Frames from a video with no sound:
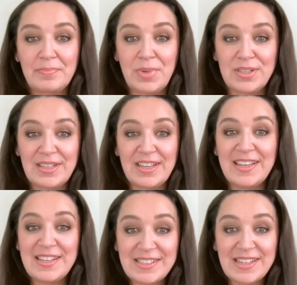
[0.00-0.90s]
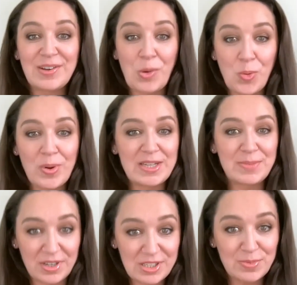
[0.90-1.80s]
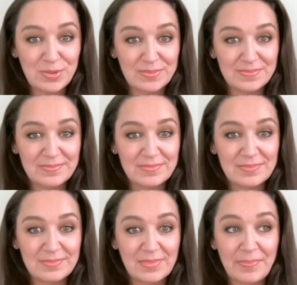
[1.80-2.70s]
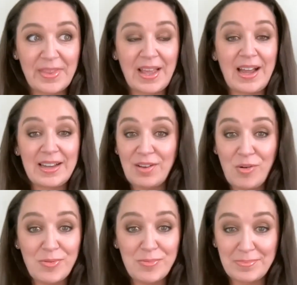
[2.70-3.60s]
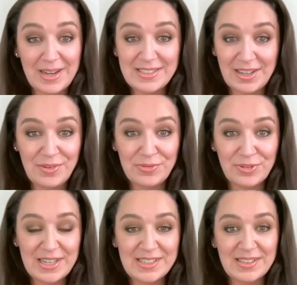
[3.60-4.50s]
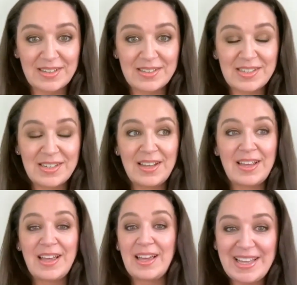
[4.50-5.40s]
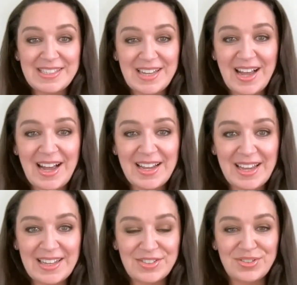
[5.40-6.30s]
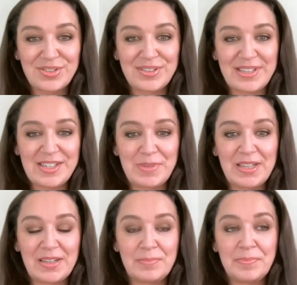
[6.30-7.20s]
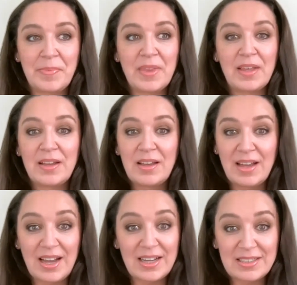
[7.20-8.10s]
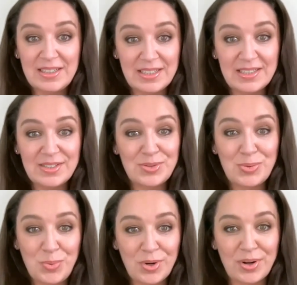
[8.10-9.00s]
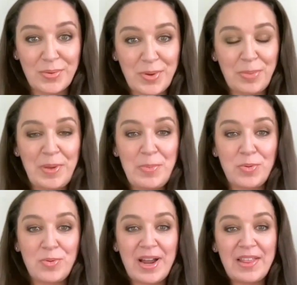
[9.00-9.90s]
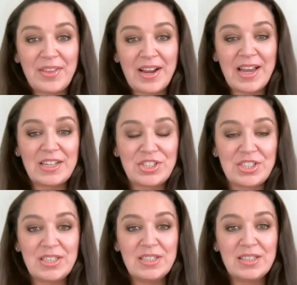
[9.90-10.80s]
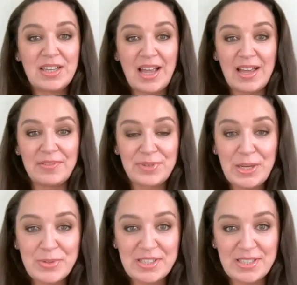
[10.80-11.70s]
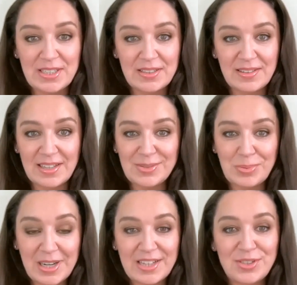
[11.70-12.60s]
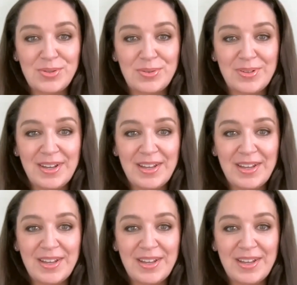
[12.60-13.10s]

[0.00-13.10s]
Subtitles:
But is that always possible? I know myself, for instance, as a high-end success medium, I need to work with people and their energy and frequency. That's what I do.